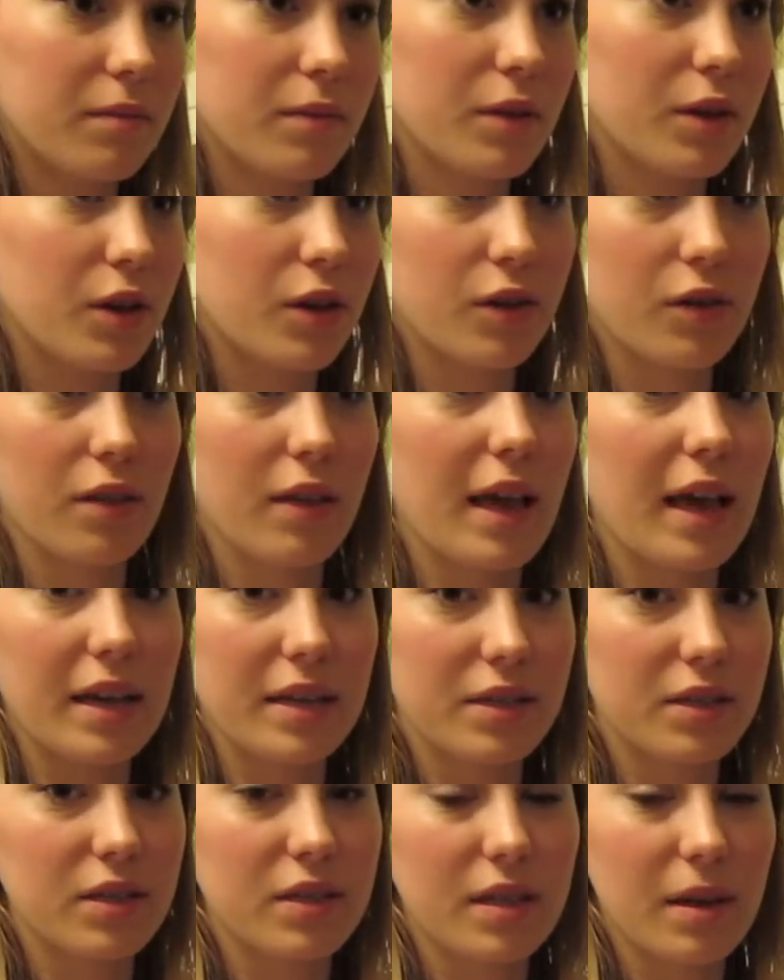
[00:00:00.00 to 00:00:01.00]
your
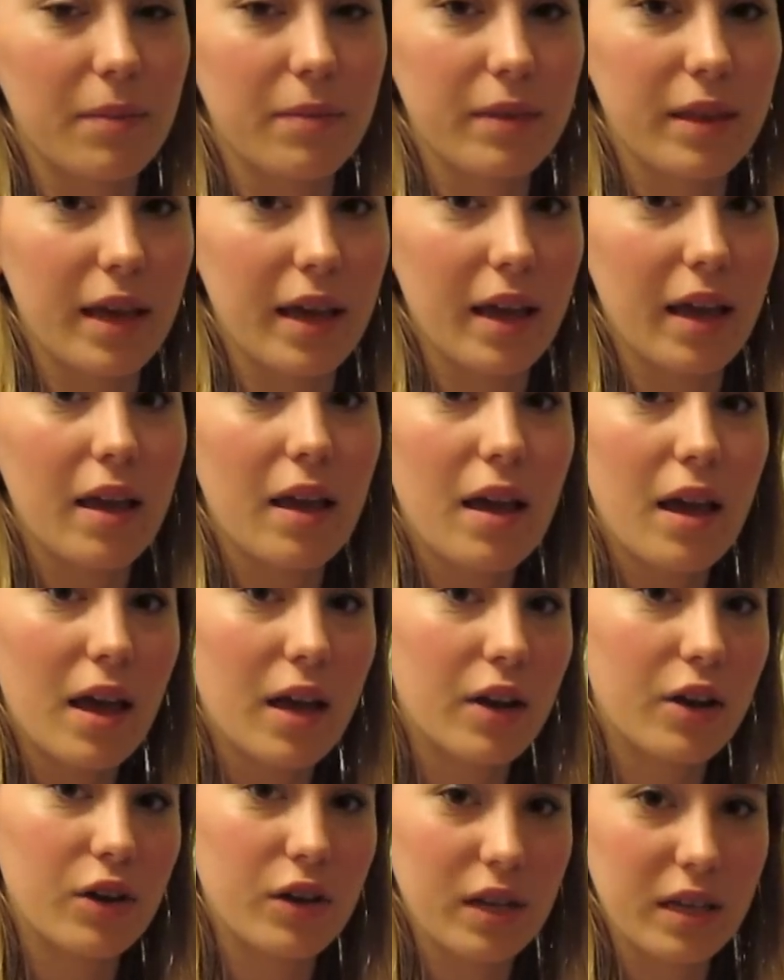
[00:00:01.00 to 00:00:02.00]
legs or something
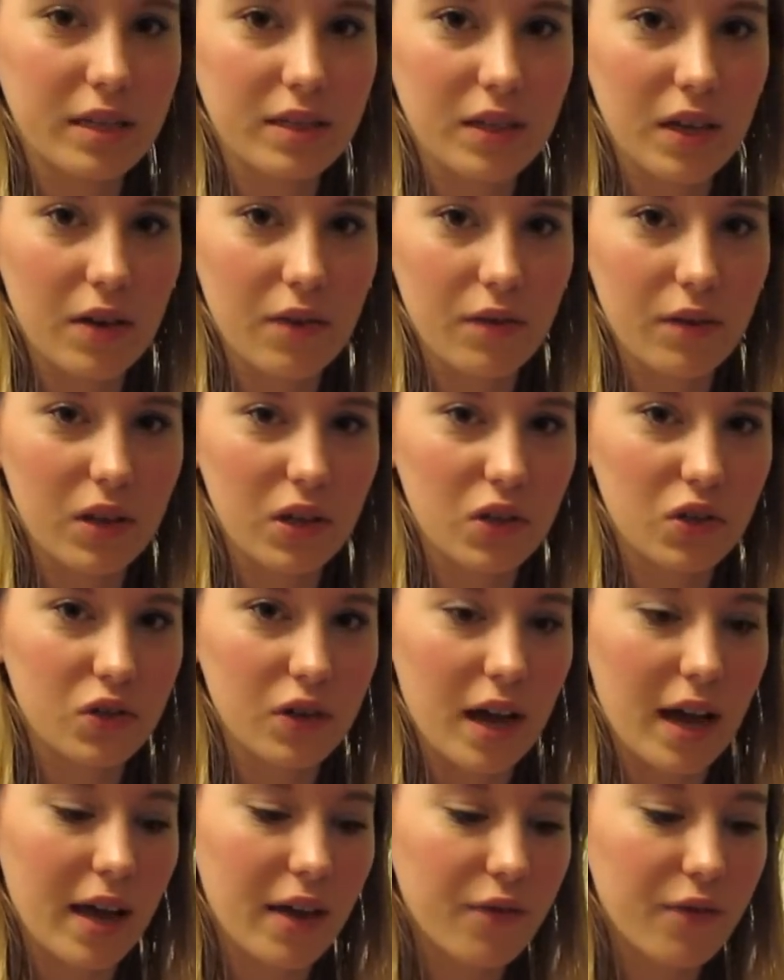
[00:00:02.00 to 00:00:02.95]
and your knees get really dry.